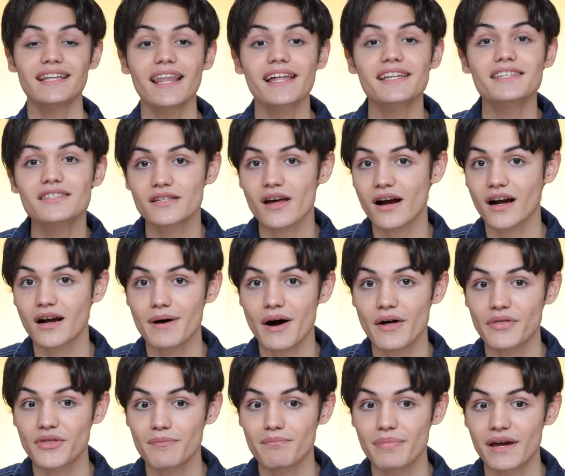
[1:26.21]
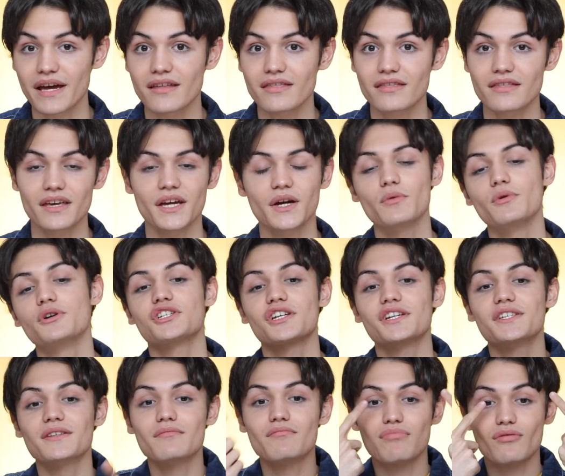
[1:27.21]
Let's talk about the big thing, which
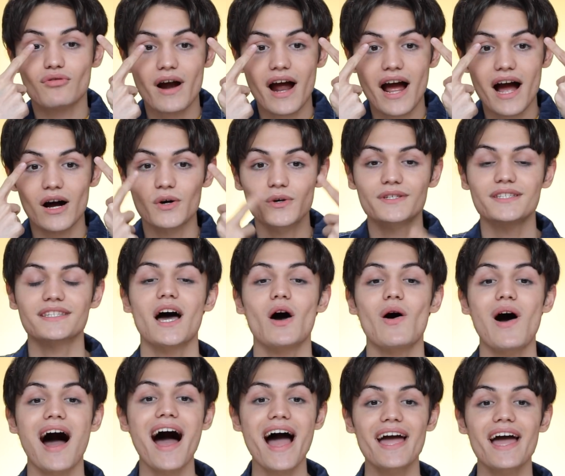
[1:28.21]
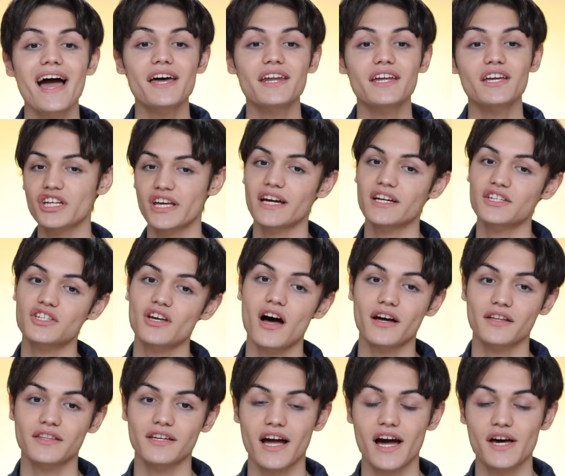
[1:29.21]
is brows. Now, I had a
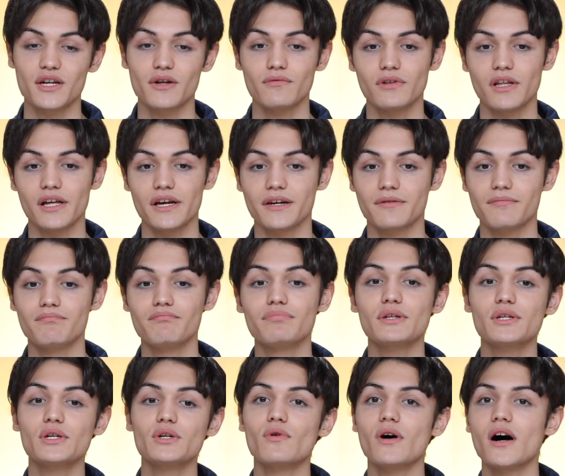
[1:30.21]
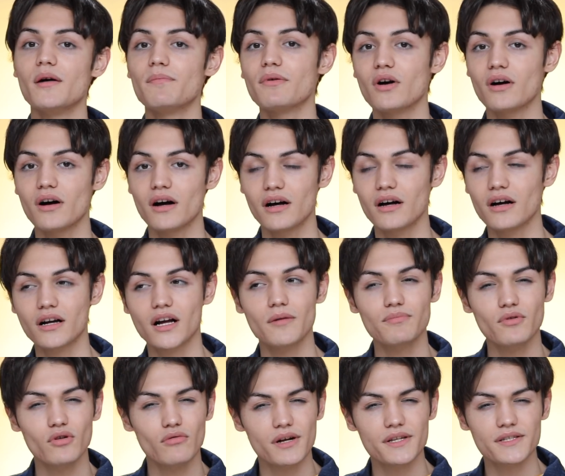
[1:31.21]
TikTok that kind of like blew up a
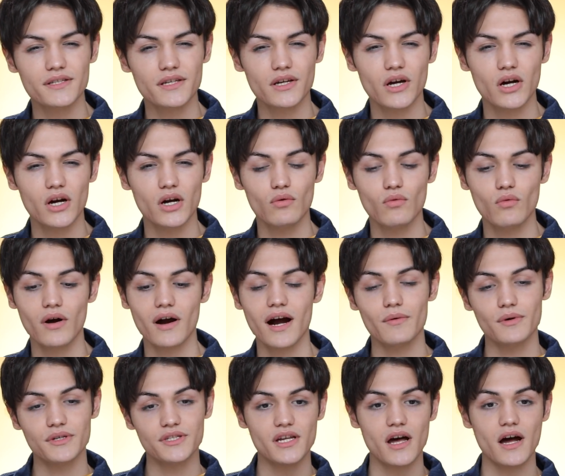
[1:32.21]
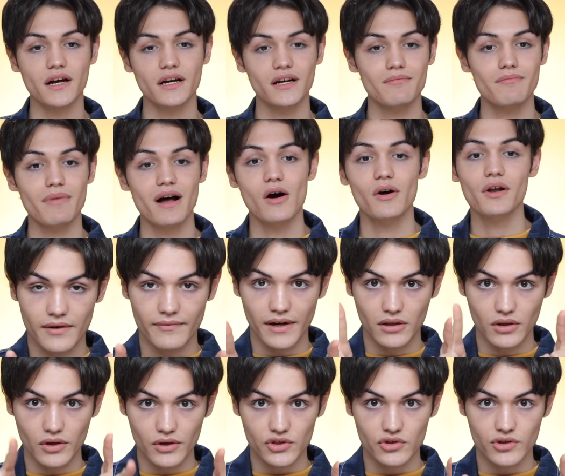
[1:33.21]
couple of months ago where I was talking about if I
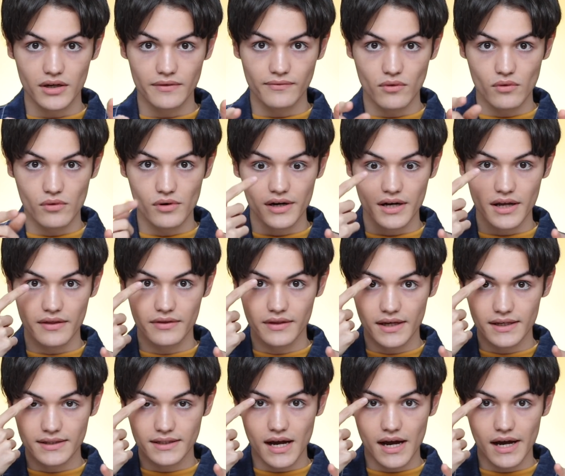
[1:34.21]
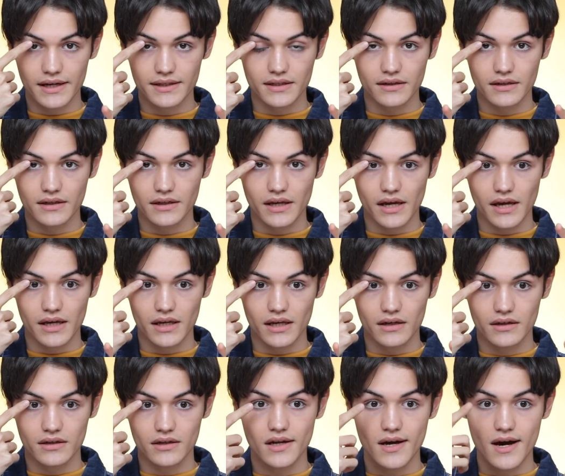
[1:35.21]
look straight forward, this eye is gonna get
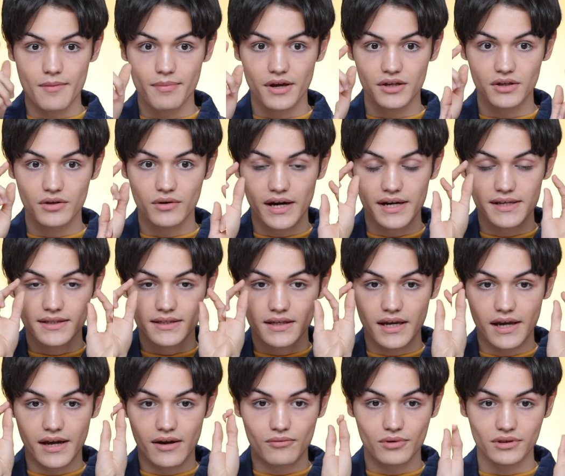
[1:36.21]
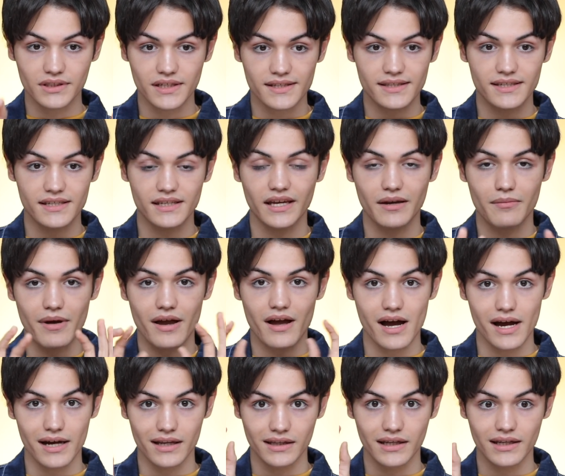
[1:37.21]
eaten up and you guys can't really see like my
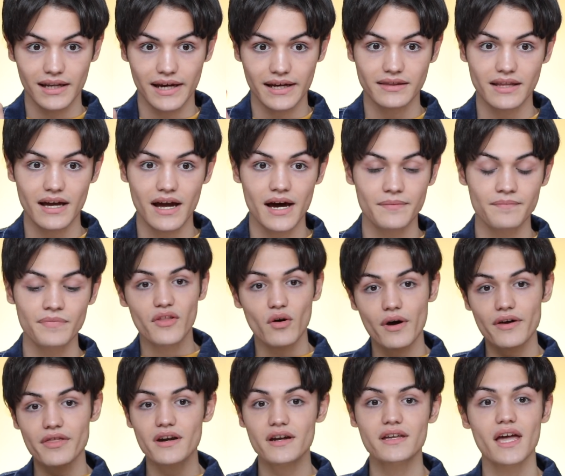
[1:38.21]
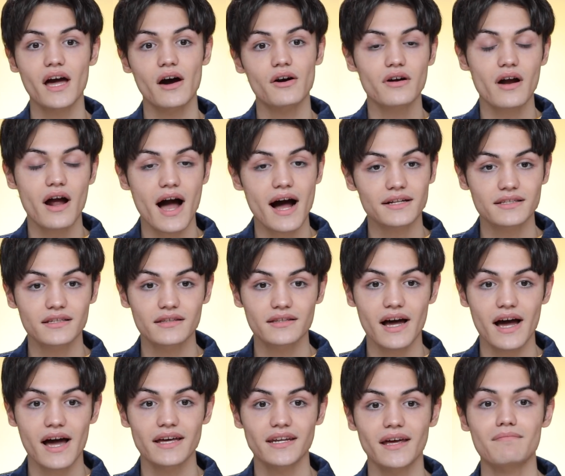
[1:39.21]
eyelid like that. The way that I counteracted
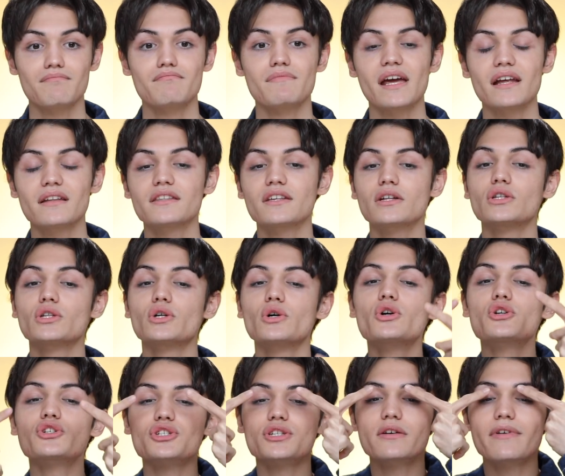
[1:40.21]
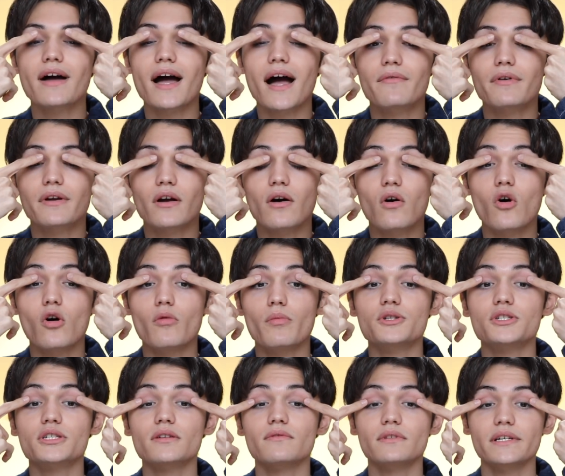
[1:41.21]
that and I made the illusion of having a whole
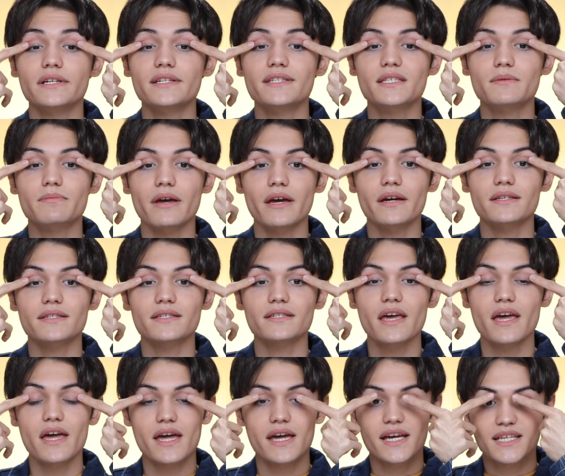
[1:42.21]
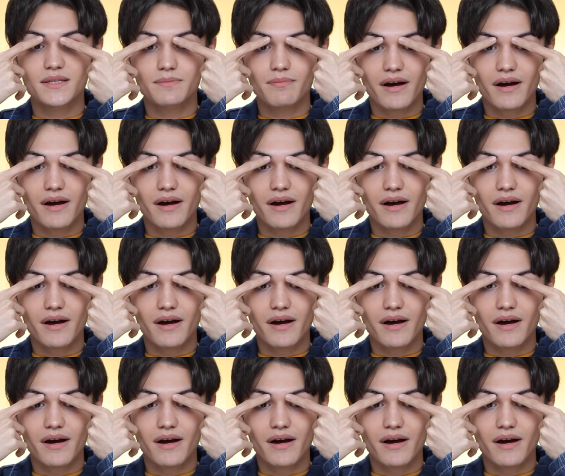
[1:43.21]
bunch of lid space is